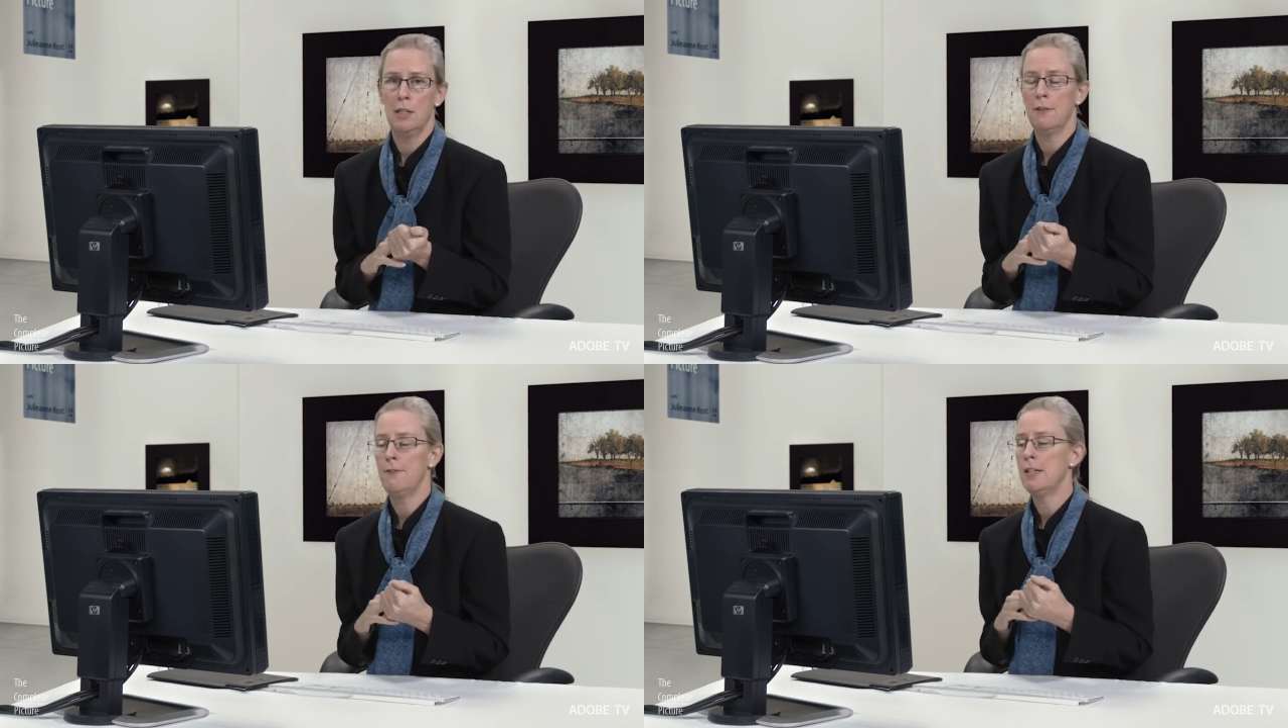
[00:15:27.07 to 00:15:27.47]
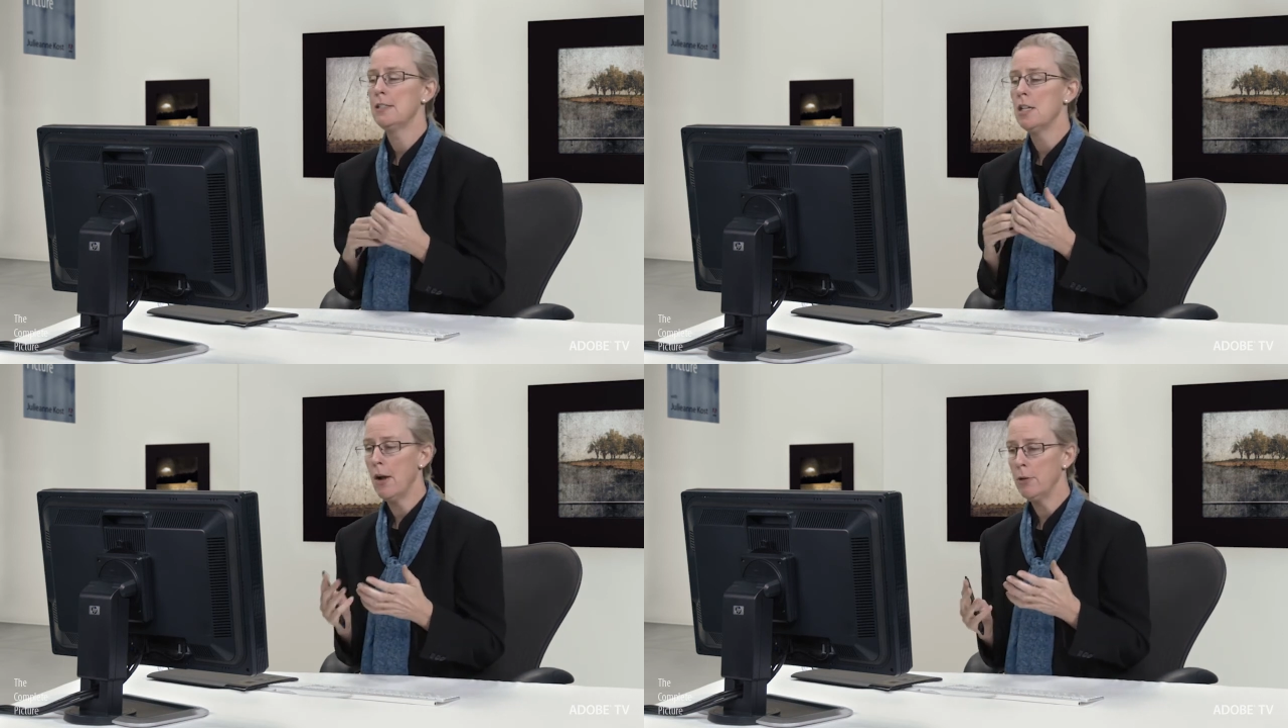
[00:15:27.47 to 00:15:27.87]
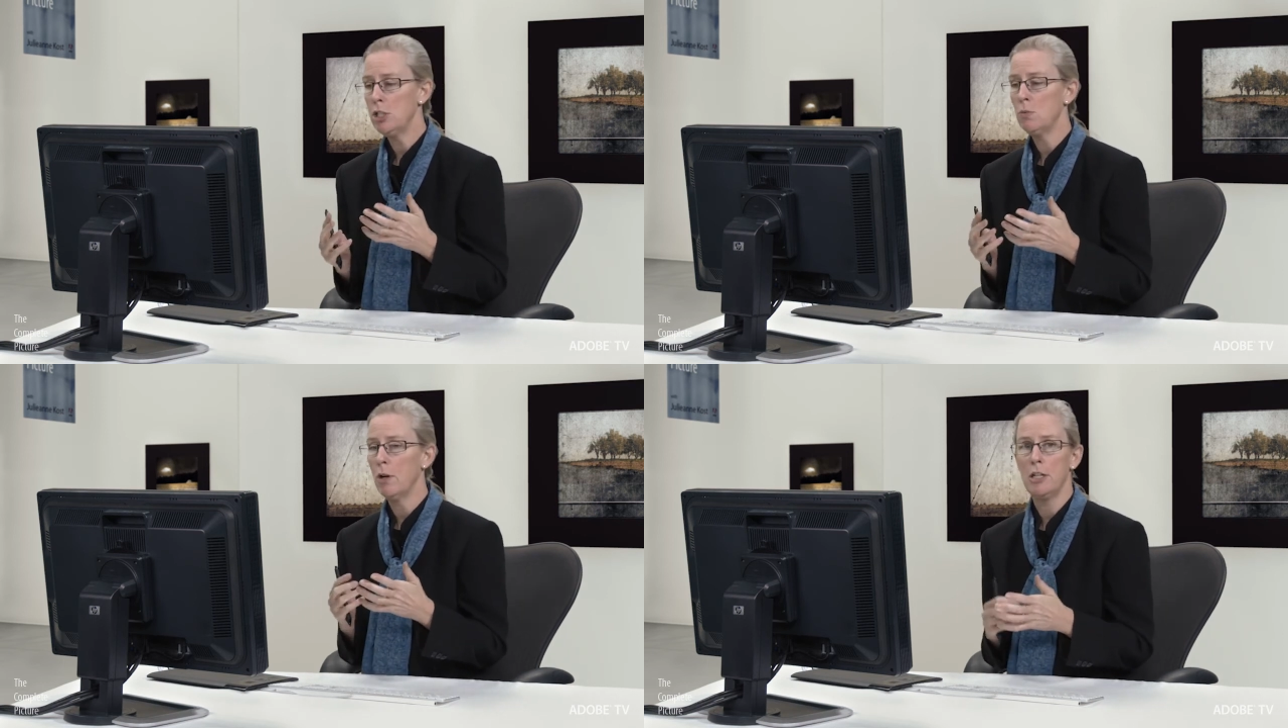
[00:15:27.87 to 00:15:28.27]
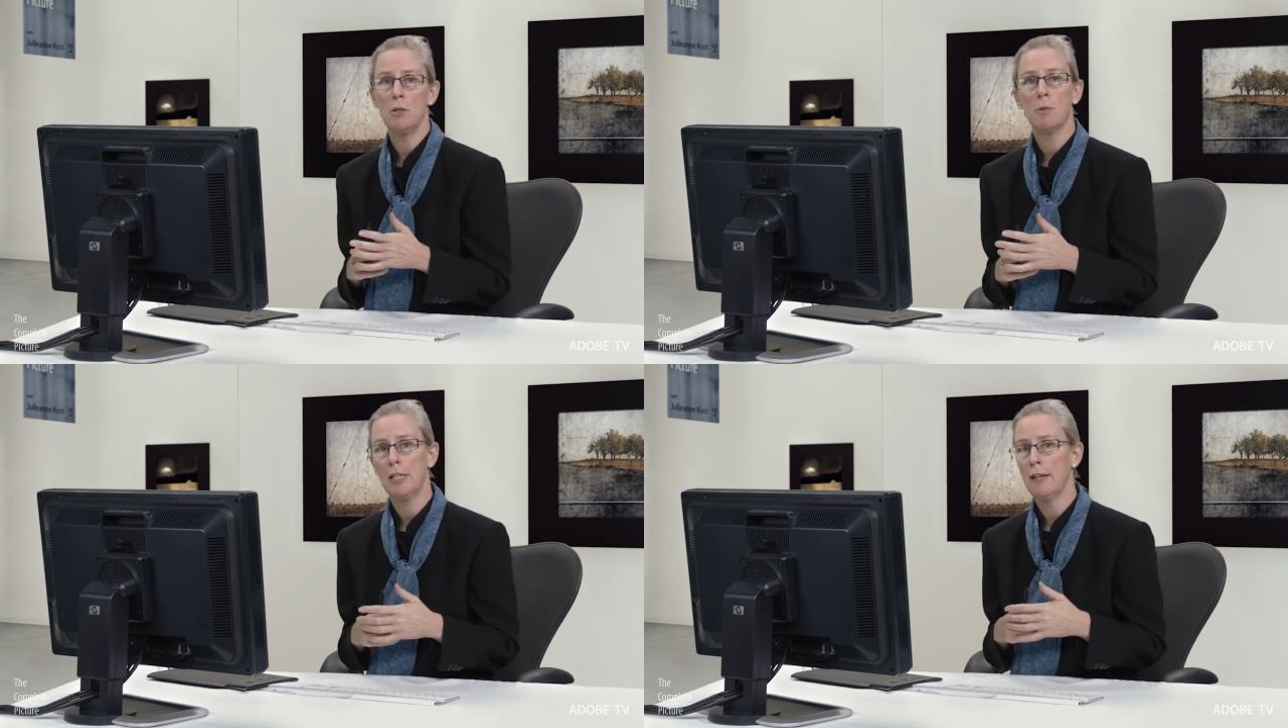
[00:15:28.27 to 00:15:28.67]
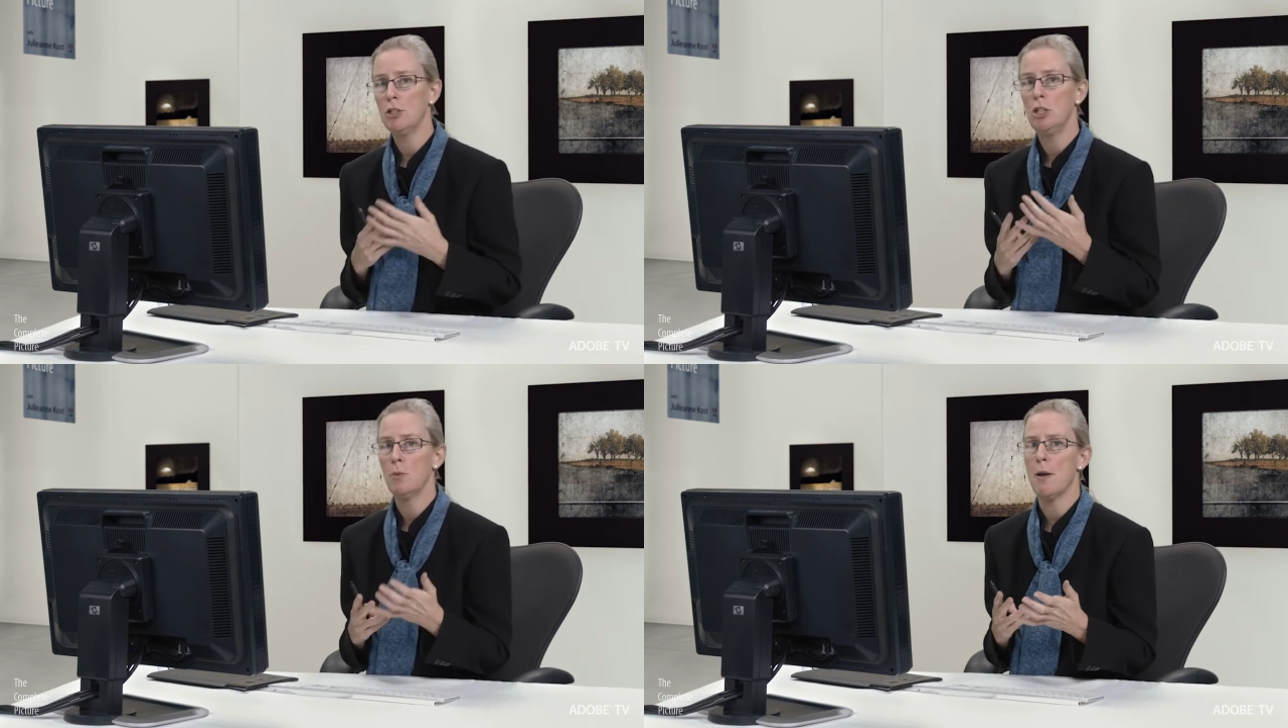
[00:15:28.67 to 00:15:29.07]
If it is not what you want, you really have
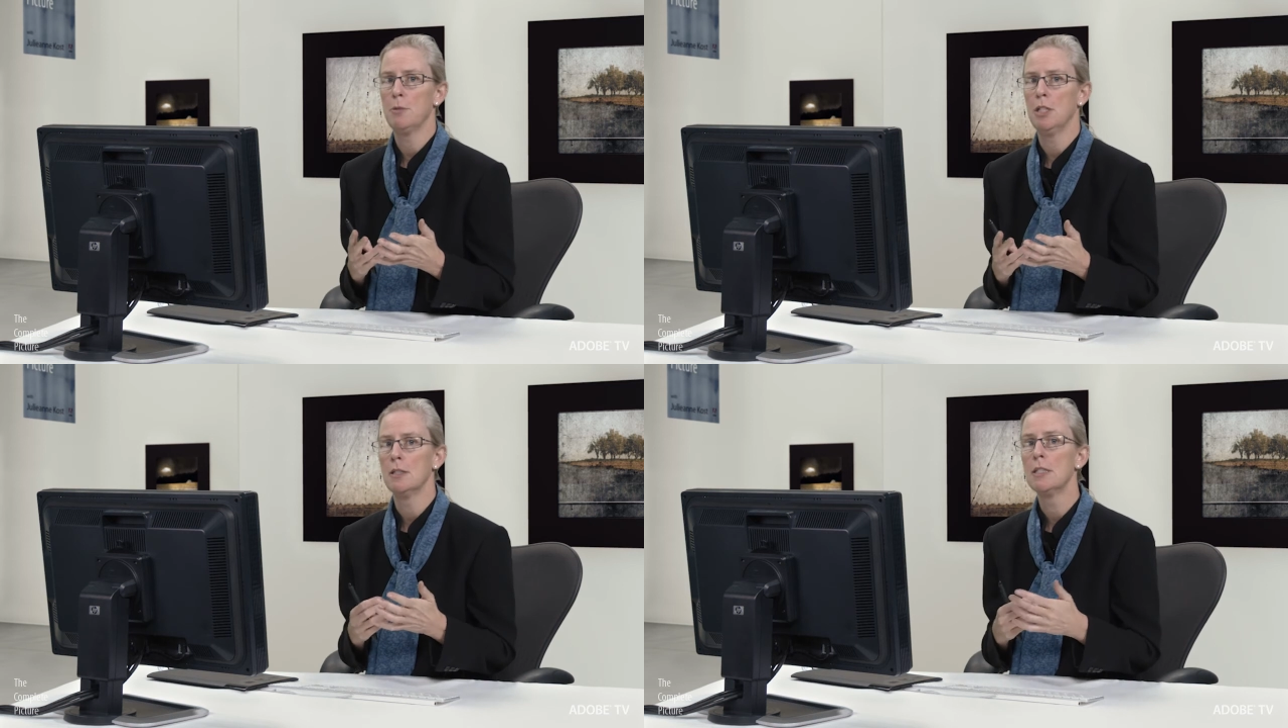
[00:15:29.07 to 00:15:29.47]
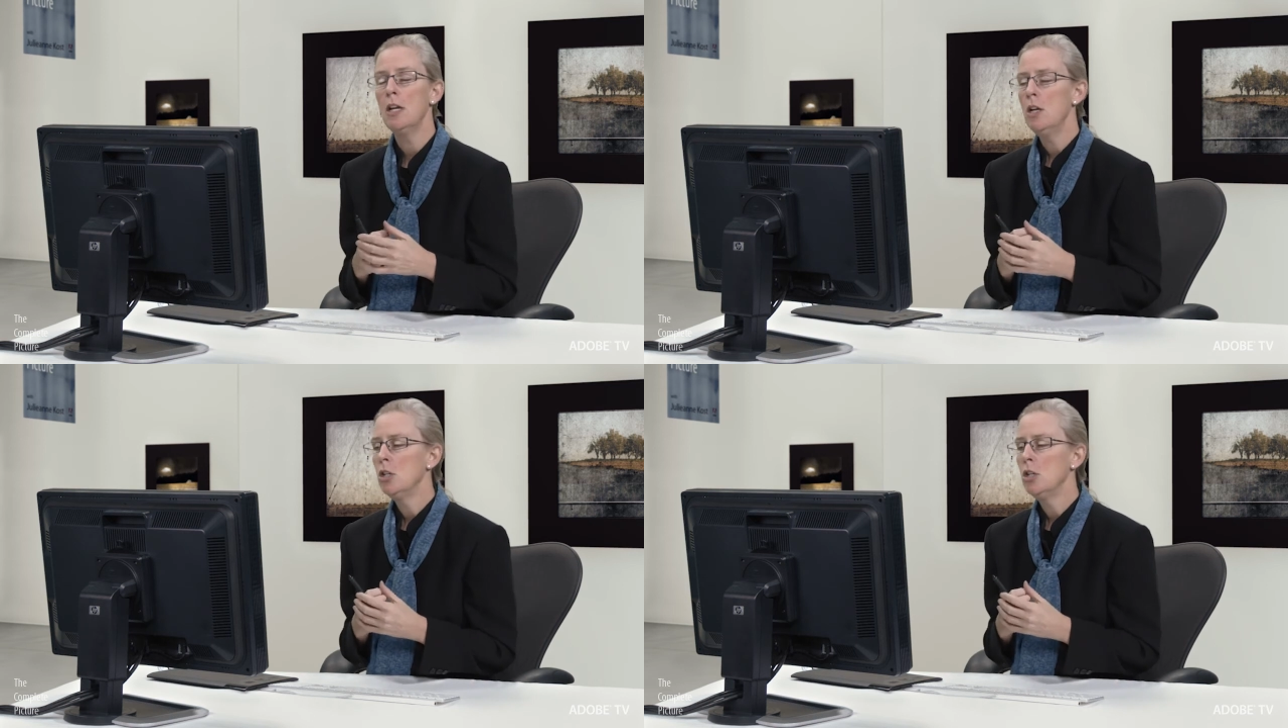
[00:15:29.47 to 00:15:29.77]
two options.